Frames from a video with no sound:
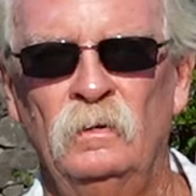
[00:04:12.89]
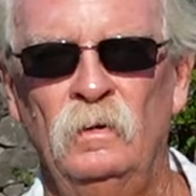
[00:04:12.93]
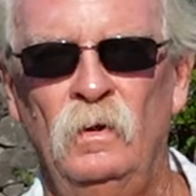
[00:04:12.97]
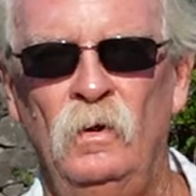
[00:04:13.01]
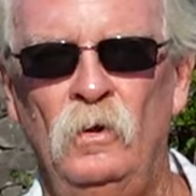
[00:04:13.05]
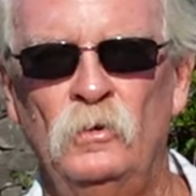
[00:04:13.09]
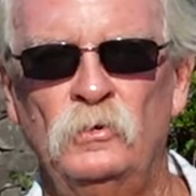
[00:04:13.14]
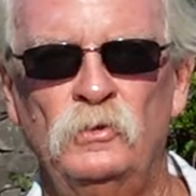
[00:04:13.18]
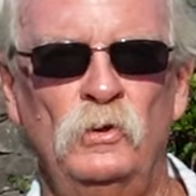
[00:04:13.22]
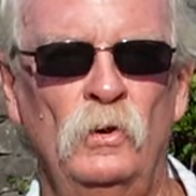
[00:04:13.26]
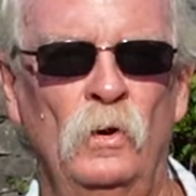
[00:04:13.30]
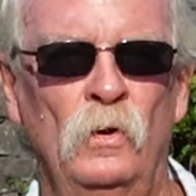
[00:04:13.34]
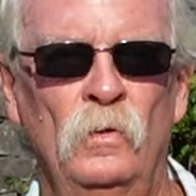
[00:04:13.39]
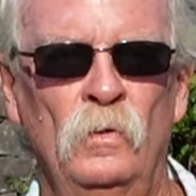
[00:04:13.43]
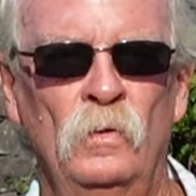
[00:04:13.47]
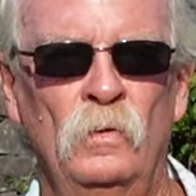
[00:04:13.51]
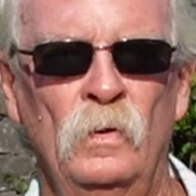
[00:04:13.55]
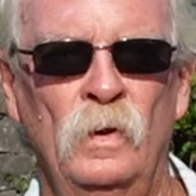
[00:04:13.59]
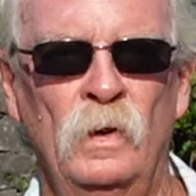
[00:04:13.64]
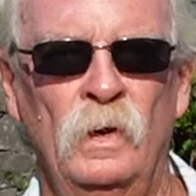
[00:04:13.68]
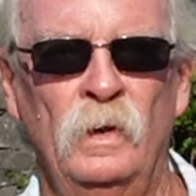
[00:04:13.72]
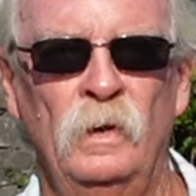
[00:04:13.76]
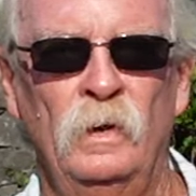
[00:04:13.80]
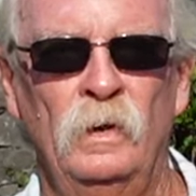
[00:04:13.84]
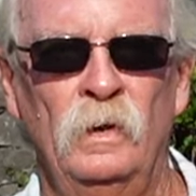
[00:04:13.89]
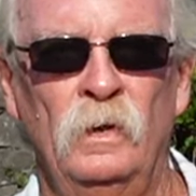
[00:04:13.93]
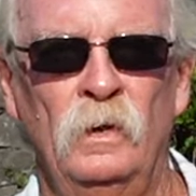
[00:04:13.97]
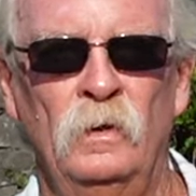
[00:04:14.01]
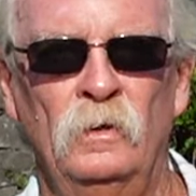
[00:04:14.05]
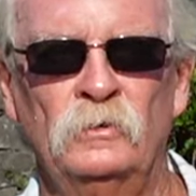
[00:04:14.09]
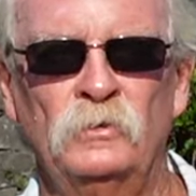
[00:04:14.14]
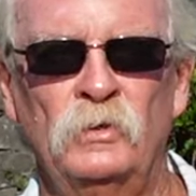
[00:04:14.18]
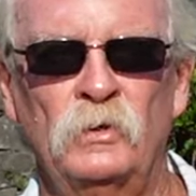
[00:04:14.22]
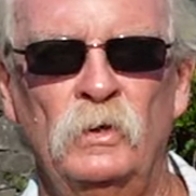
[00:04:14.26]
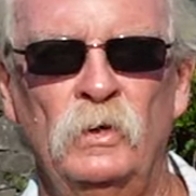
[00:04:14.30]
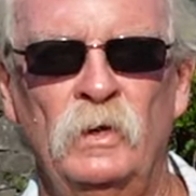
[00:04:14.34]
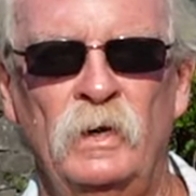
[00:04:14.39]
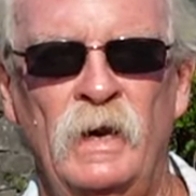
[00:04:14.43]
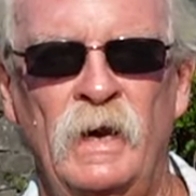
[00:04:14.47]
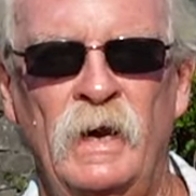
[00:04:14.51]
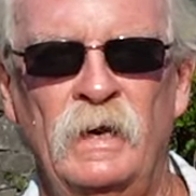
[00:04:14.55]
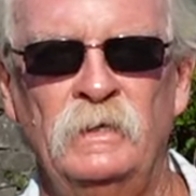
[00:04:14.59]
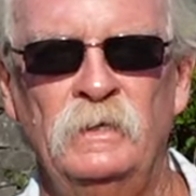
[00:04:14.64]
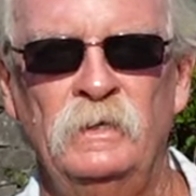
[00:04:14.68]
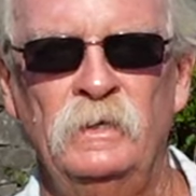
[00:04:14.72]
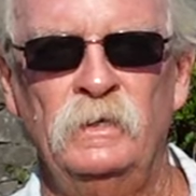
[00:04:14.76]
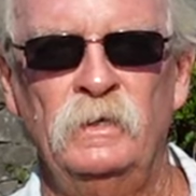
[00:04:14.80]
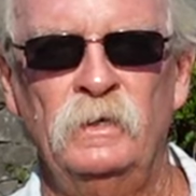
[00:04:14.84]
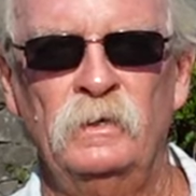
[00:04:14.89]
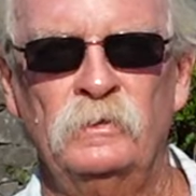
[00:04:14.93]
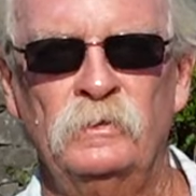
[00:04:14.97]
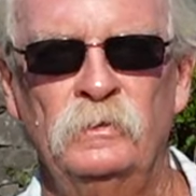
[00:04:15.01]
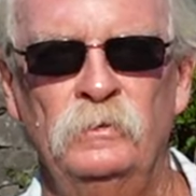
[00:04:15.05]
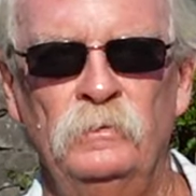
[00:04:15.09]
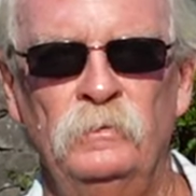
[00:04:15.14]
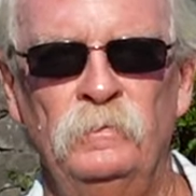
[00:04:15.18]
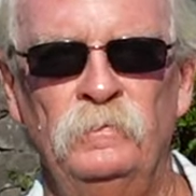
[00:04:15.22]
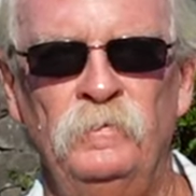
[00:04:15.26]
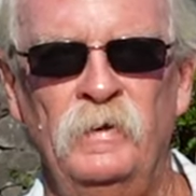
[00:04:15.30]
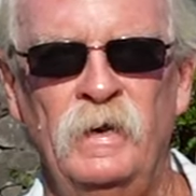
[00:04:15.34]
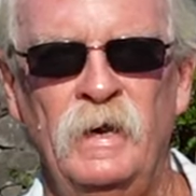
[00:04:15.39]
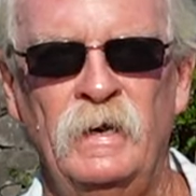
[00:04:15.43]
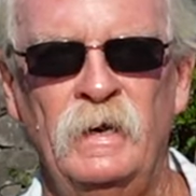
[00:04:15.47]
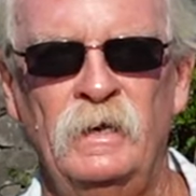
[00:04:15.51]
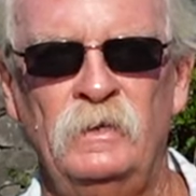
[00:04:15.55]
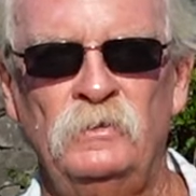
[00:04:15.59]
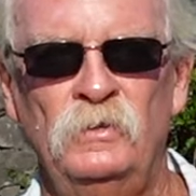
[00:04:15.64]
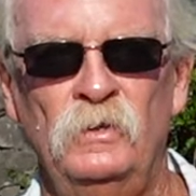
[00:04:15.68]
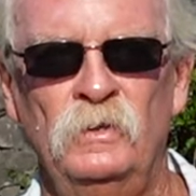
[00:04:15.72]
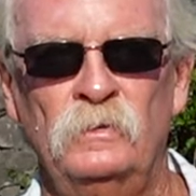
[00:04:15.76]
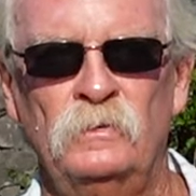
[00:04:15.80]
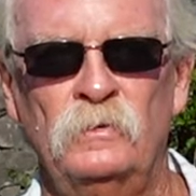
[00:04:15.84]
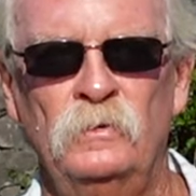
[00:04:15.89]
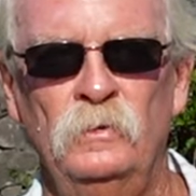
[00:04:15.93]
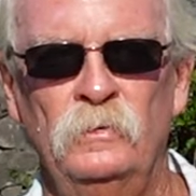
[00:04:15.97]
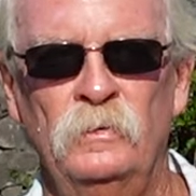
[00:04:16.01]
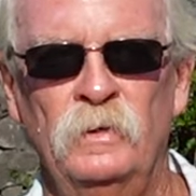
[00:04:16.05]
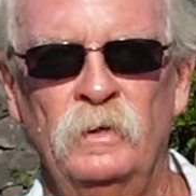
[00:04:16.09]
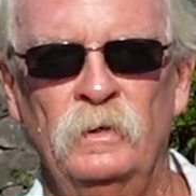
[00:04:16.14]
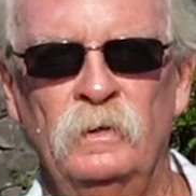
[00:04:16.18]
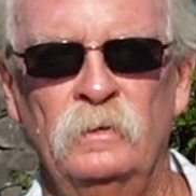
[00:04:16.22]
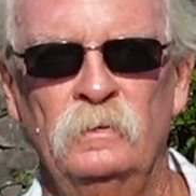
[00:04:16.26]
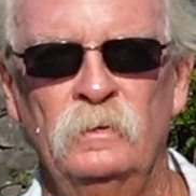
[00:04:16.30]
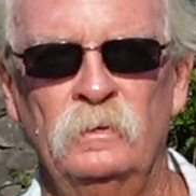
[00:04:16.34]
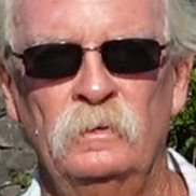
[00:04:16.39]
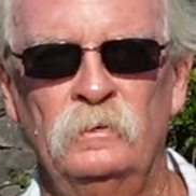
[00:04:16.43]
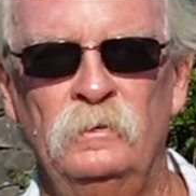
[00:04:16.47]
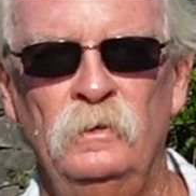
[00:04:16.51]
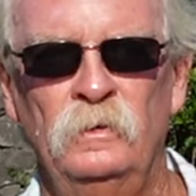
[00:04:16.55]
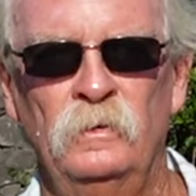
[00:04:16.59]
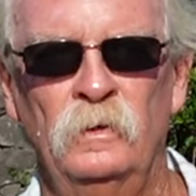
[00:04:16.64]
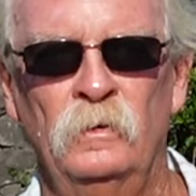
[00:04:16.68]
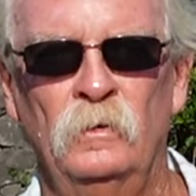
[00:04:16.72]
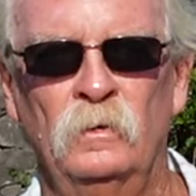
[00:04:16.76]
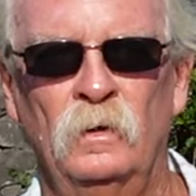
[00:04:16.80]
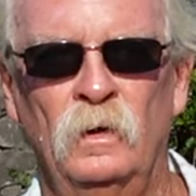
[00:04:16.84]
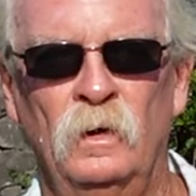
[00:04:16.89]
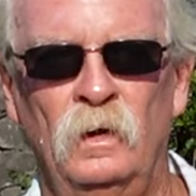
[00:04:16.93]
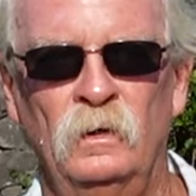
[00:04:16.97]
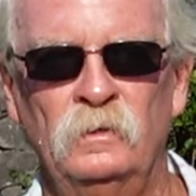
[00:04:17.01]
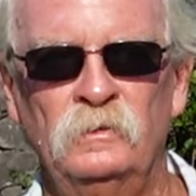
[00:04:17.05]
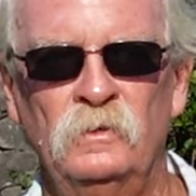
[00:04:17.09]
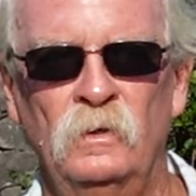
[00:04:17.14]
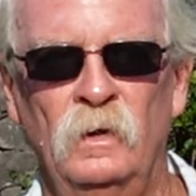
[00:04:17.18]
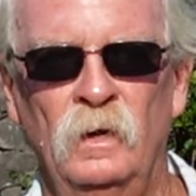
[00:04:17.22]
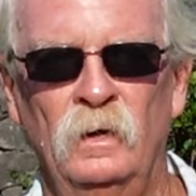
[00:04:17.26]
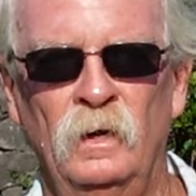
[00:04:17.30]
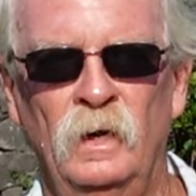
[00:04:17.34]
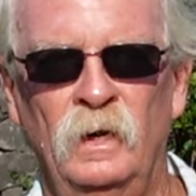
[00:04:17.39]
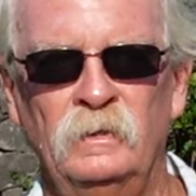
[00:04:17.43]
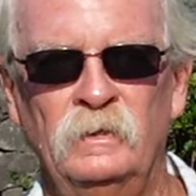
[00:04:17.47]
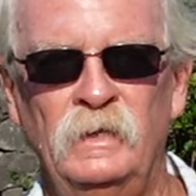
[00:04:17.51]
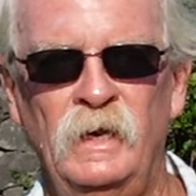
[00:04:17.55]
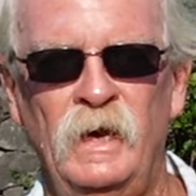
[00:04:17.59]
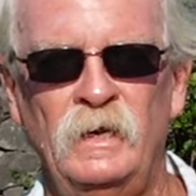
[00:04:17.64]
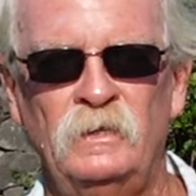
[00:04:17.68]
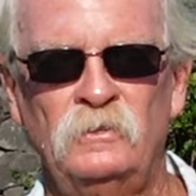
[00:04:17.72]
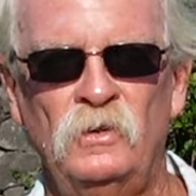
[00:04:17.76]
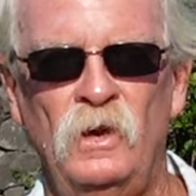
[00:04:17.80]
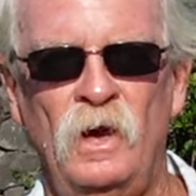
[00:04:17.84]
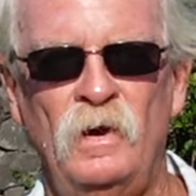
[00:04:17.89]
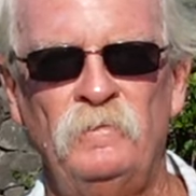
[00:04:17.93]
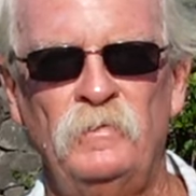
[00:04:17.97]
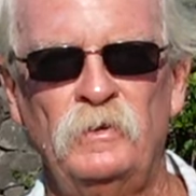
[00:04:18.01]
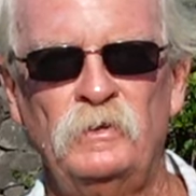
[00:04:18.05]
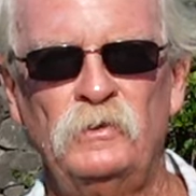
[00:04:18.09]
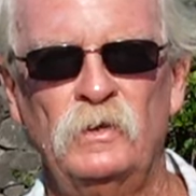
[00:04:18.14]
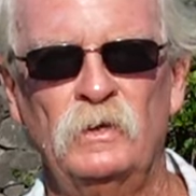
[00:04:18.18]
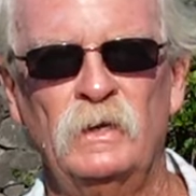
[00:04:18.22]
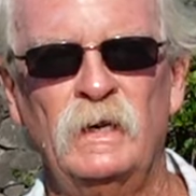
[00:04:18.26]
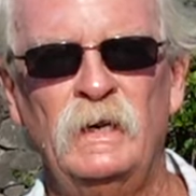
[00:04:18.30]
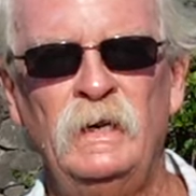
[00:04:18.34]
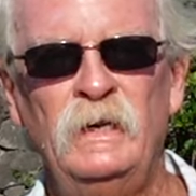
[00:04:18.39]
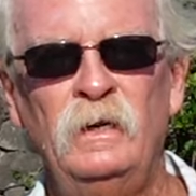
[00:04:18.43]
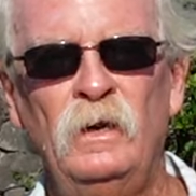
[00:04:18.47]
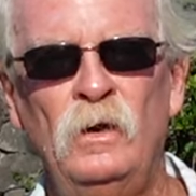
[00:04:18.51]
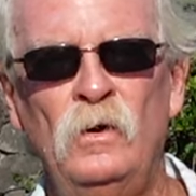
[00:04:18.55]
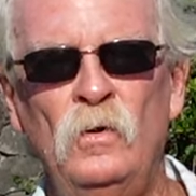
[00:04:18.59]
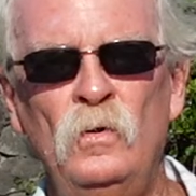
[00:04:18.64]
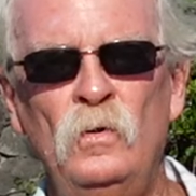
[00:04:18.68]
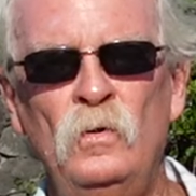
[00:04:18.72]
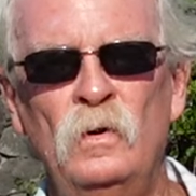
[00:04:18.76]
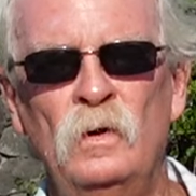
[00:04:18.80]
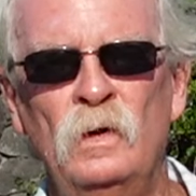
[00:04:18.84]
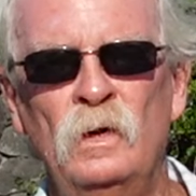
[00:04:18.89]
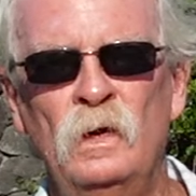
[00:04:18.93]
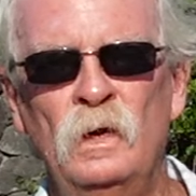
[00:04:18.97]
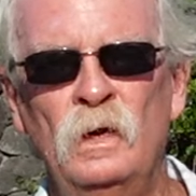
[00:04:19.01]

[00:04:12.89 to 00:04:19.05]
Also, it's a good idea to FedEx it to the tax office in Hilo.